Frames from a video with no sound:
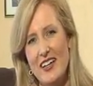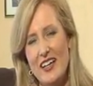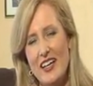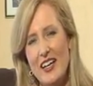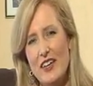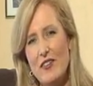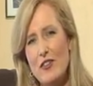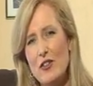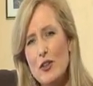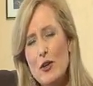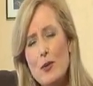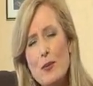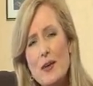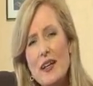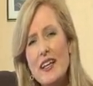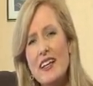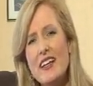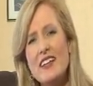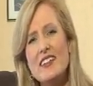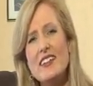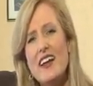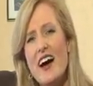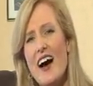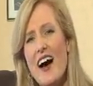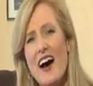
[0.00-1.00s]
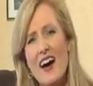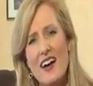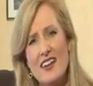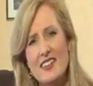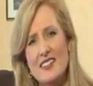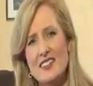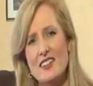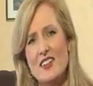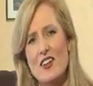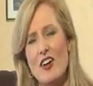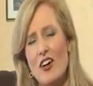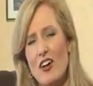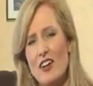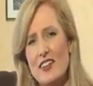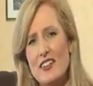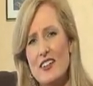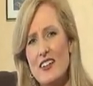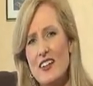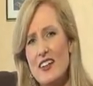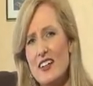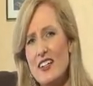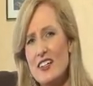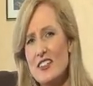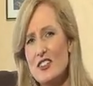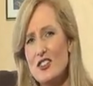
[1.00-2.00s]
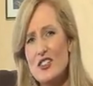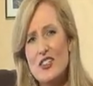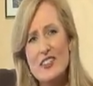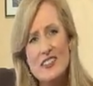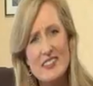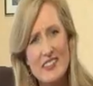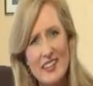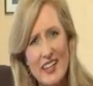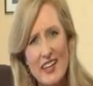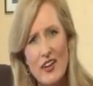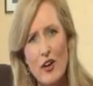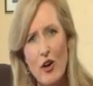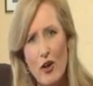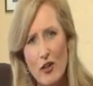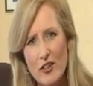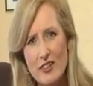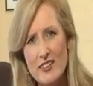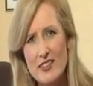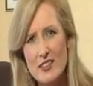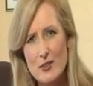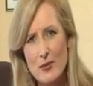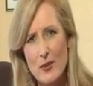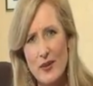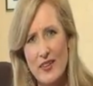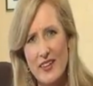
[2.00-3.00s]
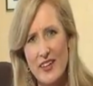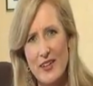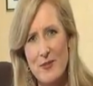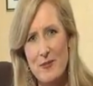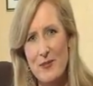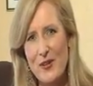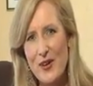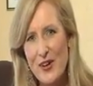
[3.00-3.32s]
If you'll begin to ask God, just get honest with him.